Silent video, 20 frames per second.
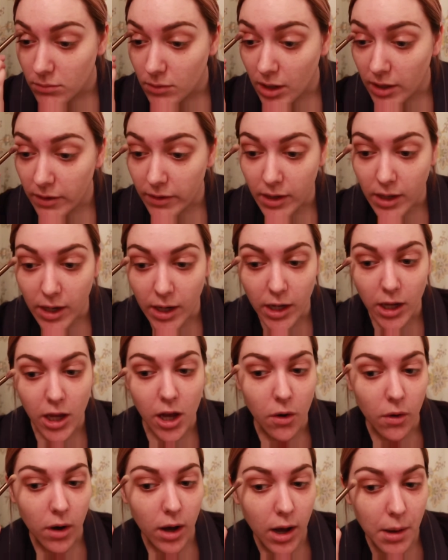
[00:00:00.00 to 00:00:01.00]
And then I
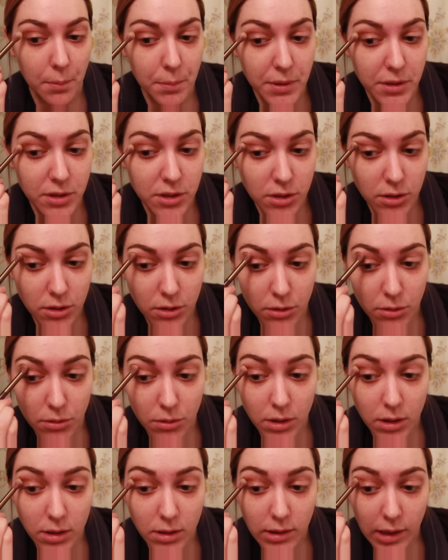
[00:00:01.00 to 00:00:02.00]
go up
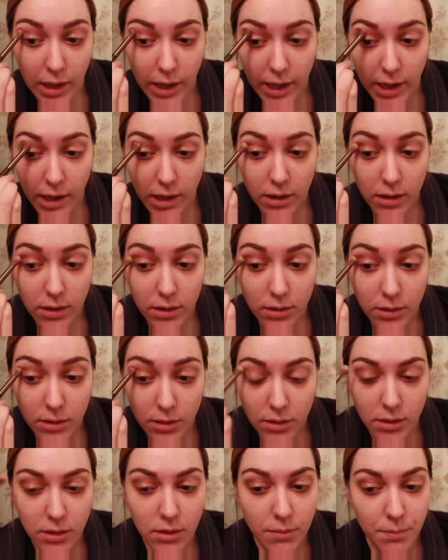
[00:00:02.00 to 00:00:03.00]
to like
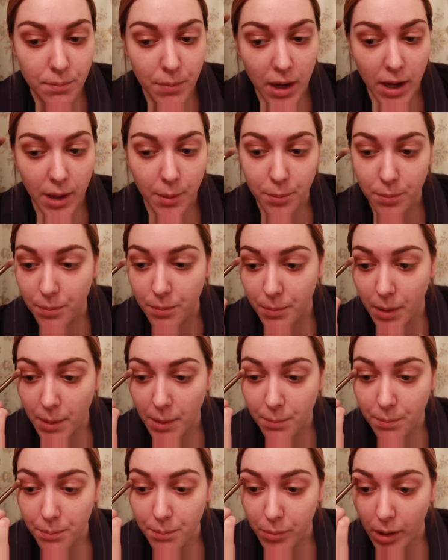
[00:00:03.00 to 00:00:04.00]
my
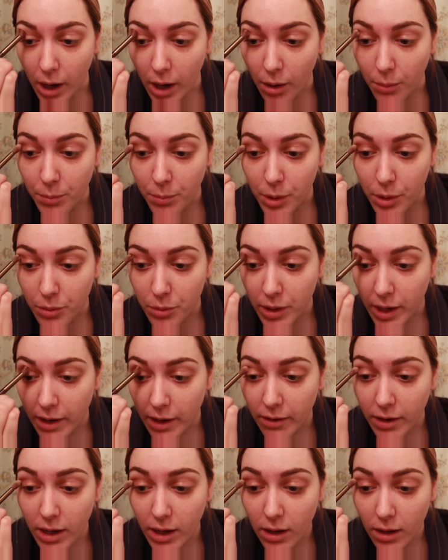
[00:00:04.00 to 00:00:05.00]
brow bone
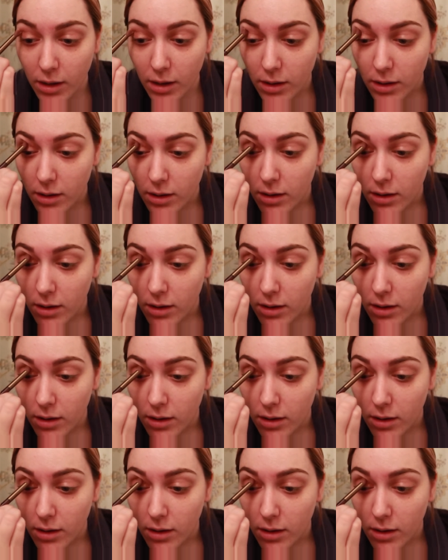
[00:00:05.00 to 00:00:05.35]
area.